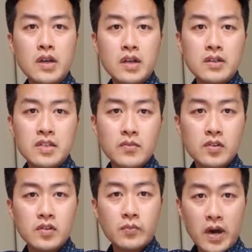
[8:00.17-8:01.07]
it is
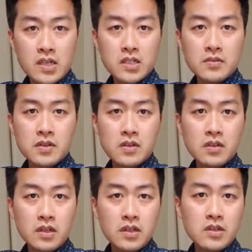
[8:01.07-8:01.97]
similar to biceps
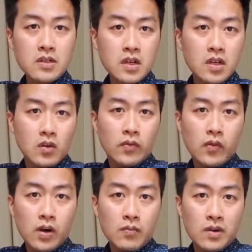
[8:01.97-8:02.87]
curl is your
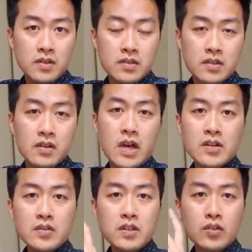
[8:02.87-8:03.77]
forearm muscles are
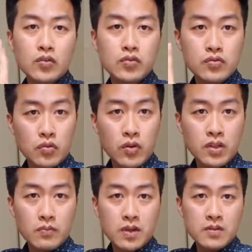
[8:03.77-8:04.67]
actually two
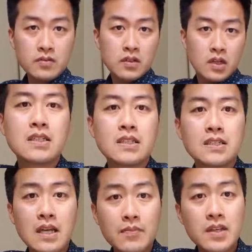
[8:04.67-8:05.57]
joint muscles.
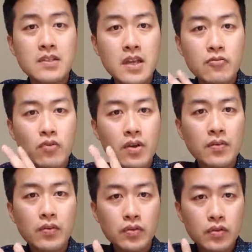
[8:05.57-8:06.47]
That means they run
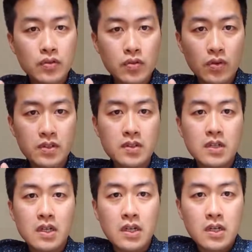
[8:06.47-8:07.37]
through two joints,
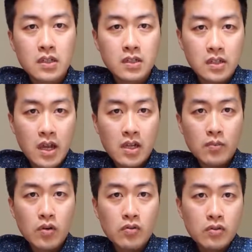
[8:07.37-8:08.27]
the
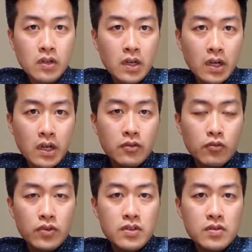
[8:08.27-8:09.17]
elbow and the
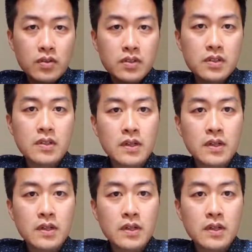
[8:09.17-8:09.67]
wrist joints.